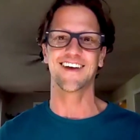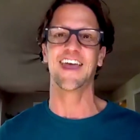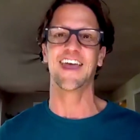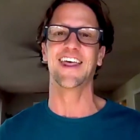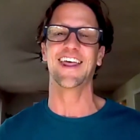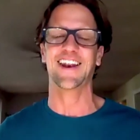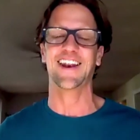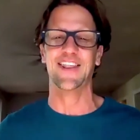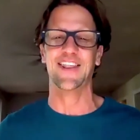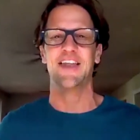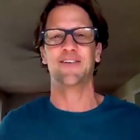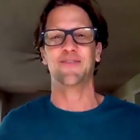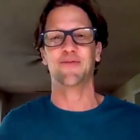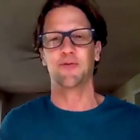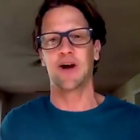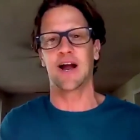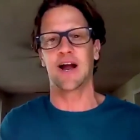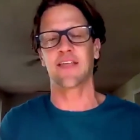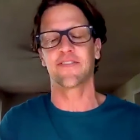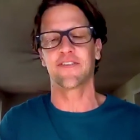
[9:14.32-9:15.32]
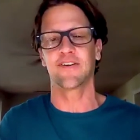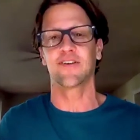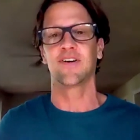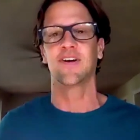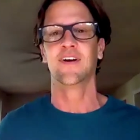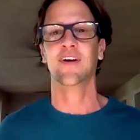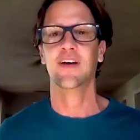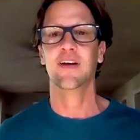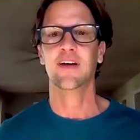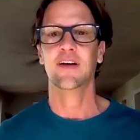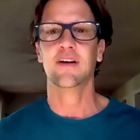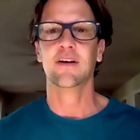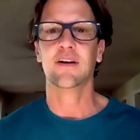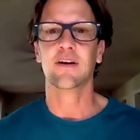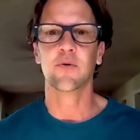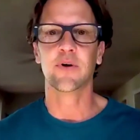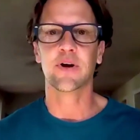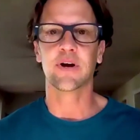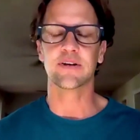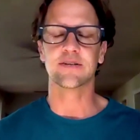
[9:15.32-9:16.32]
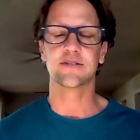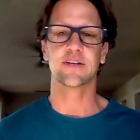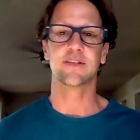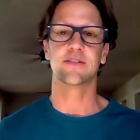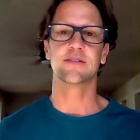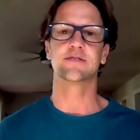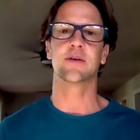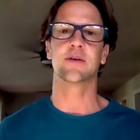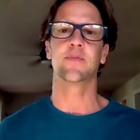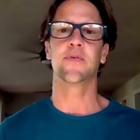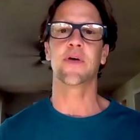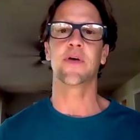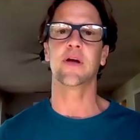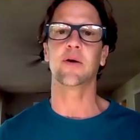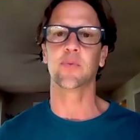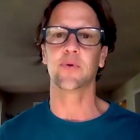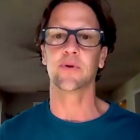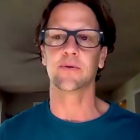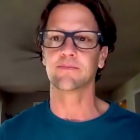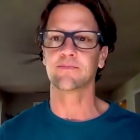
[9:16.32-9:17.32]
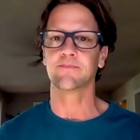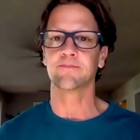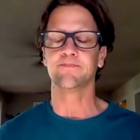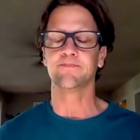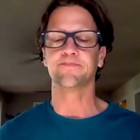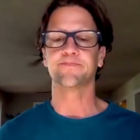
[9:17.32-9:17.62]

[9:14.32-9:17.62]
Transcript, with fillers: and then I think we kind of said the same thing, but